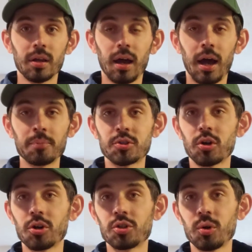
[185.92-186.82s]
I'm
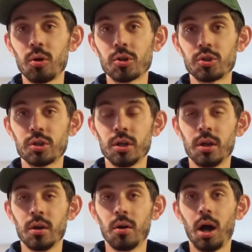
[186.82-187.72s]
sure George
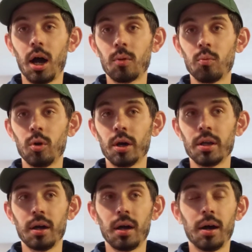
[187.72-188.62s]

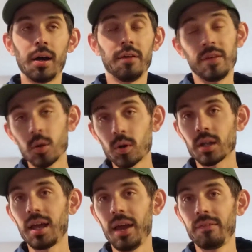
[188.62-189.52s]
would, if he were
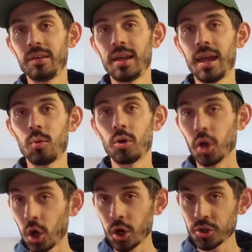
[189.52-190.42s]
alive today, would
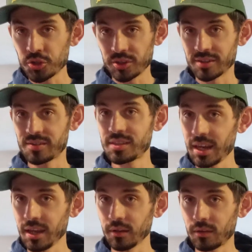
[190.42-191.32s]
urge the
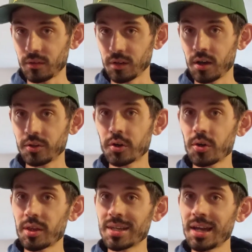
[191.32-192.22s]
states under
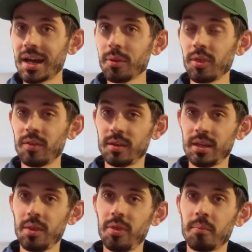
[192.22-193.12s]
the 9th and the
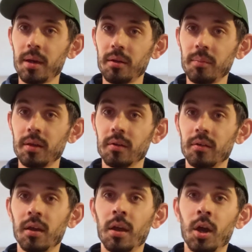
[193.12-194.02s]
10th Amendment
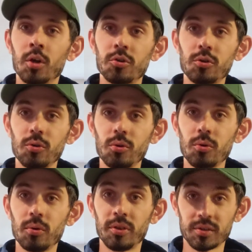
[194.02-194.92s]

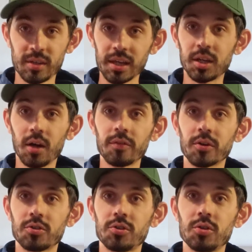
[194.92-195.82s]
to the state
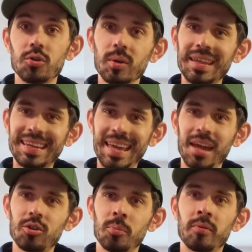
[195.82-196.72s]
governors to do what they
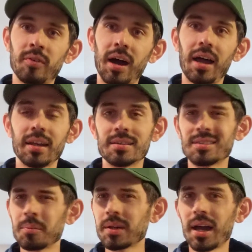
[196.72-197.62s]
can to provide in
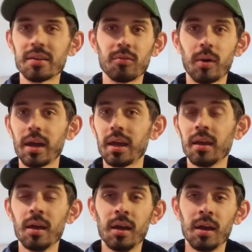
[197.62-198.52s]
some kind of way
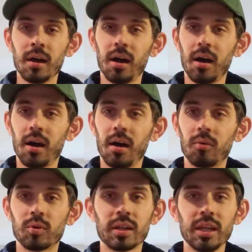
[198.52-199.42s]

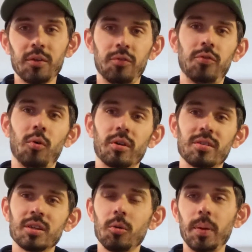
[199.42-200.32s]
relief for
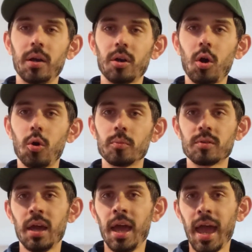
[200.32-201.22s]
single-parent
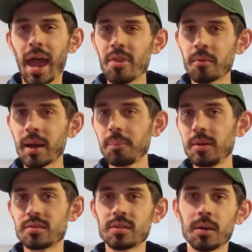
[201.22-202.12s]
homes, and there might
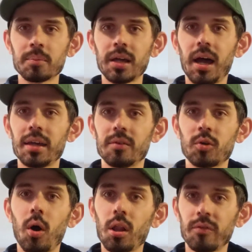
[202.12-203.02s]
be some kind of
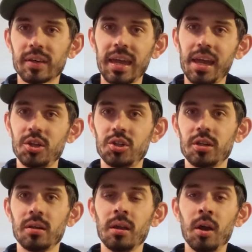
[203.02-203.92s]

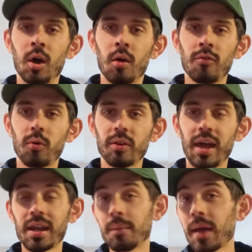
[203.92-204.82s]
qualification for
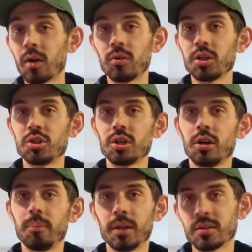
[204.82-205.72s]
that. I'm not really
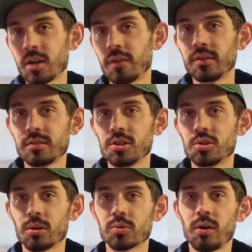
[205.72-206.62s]
sure because obviously
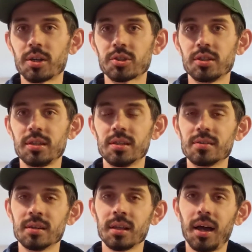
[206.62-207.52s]
George Washington
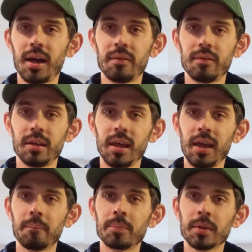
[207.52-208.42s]
isn't alive today.